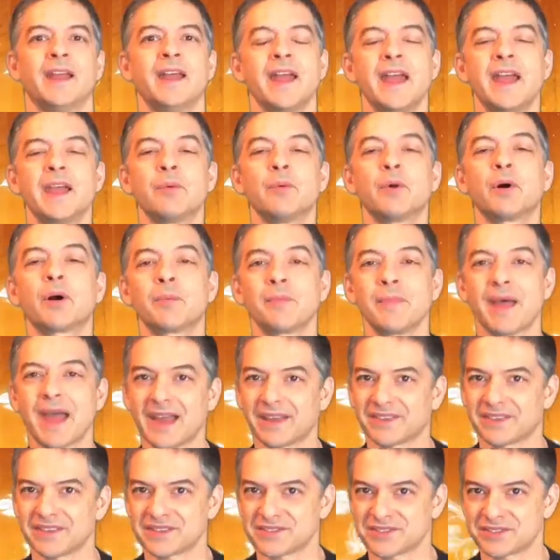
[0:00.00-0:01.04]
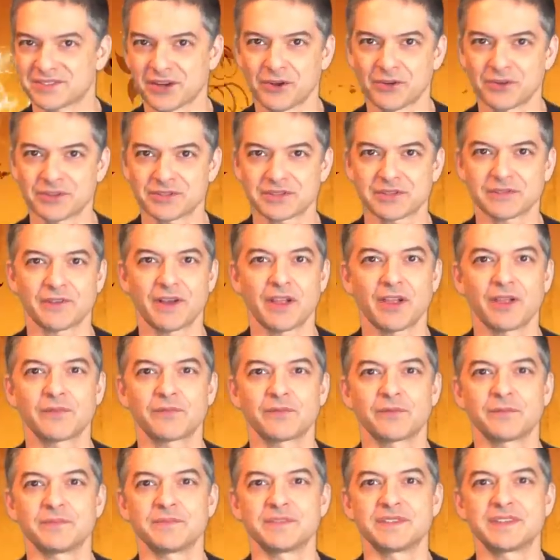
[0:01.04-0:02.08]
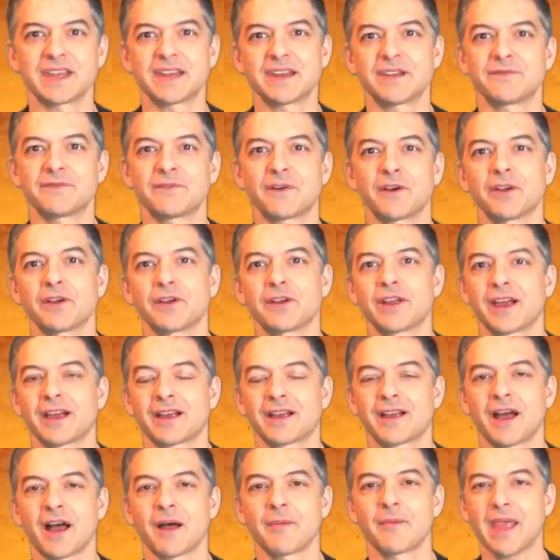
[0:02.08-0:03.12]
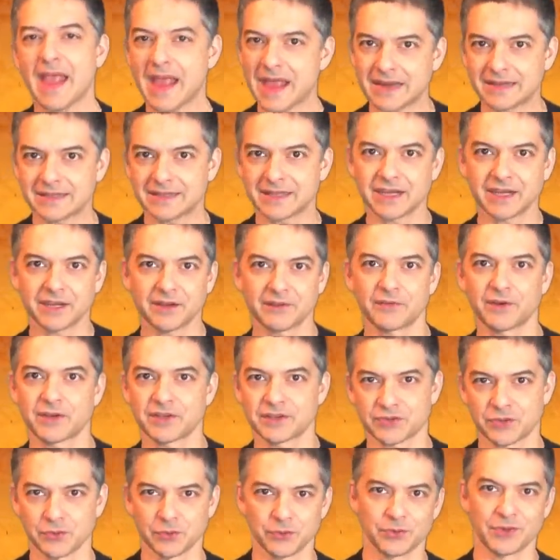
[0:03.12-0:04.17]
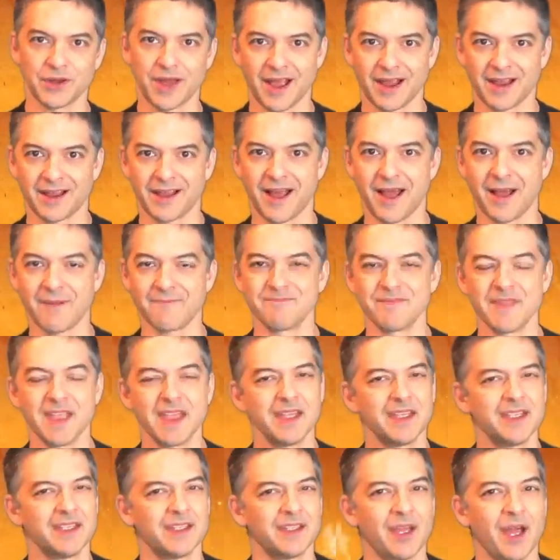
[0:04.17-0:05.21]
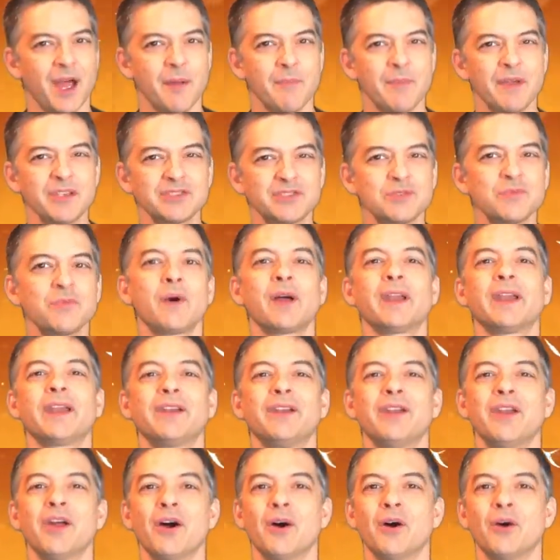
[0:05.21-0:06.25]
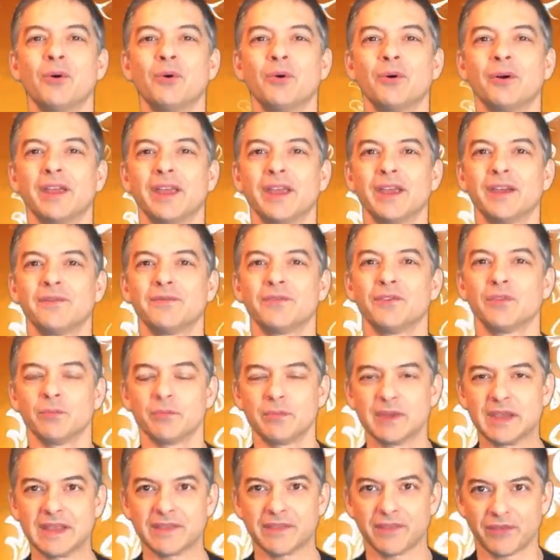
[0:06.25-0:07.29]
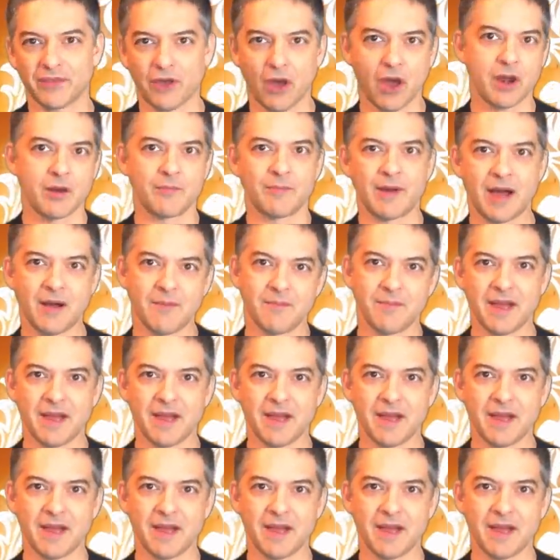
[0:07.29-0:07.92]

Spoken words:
Hey, welcome back. This is Carlos Cavallo from datingfire.com and datingadviceguru.com. I bet you want to know if you're being thought about